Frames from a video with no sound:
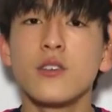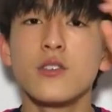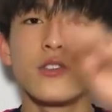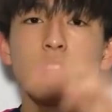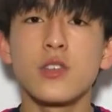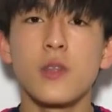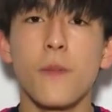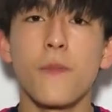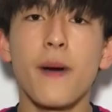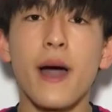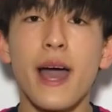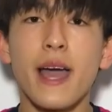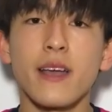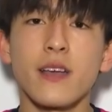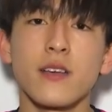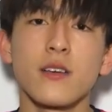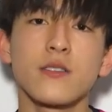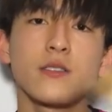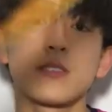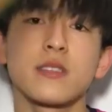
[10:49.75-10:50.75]
to the
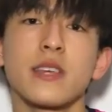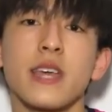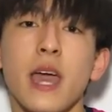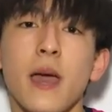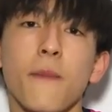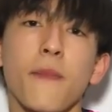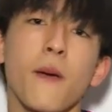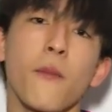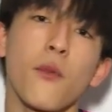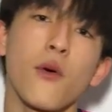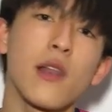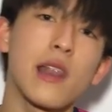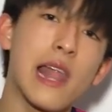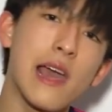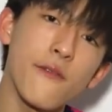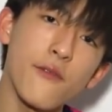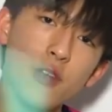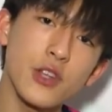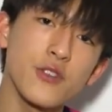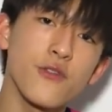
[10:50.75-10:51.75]
back to get a bit more
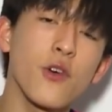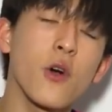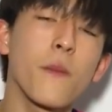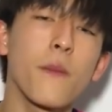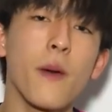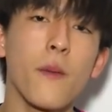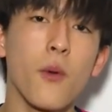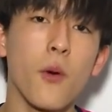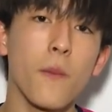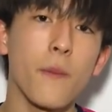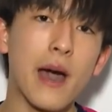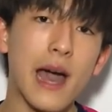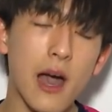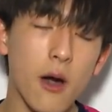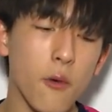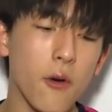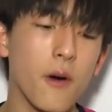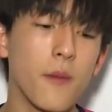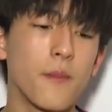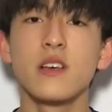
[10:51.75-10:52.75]
leverage for a bit more
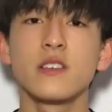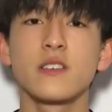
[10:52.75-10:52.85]
power.